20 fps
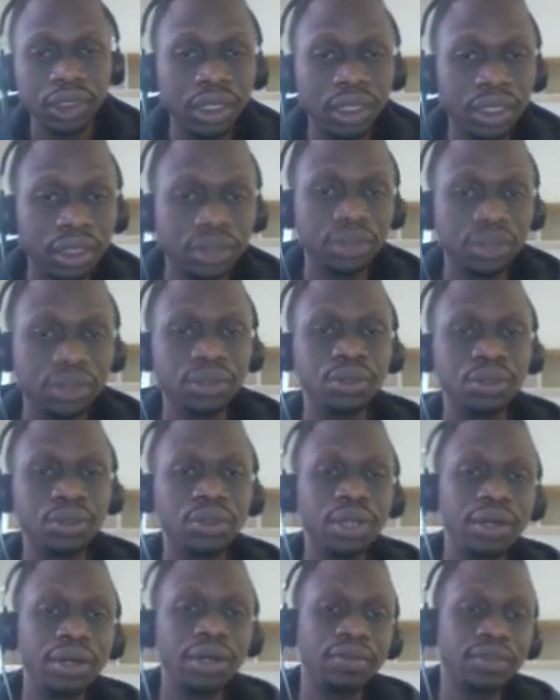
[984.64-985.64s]
Yeah, do
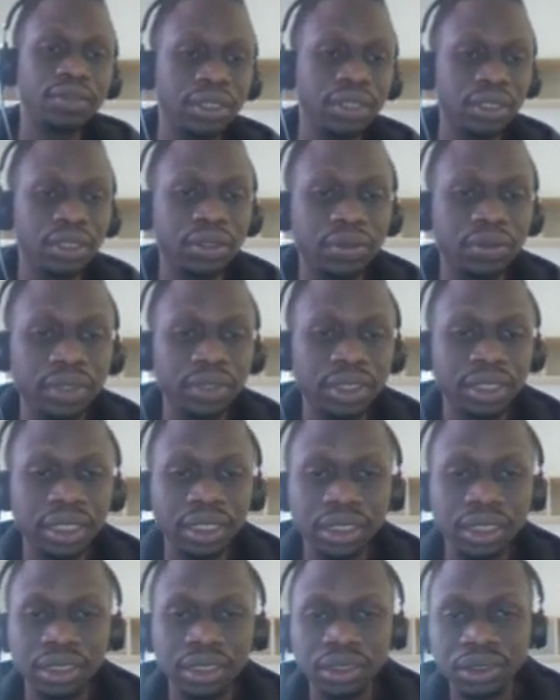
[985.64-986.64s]
have a great day.
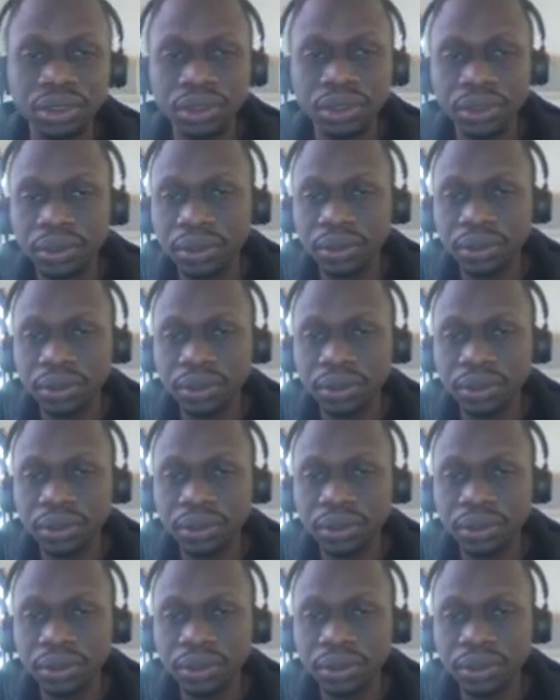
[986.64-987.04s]
So,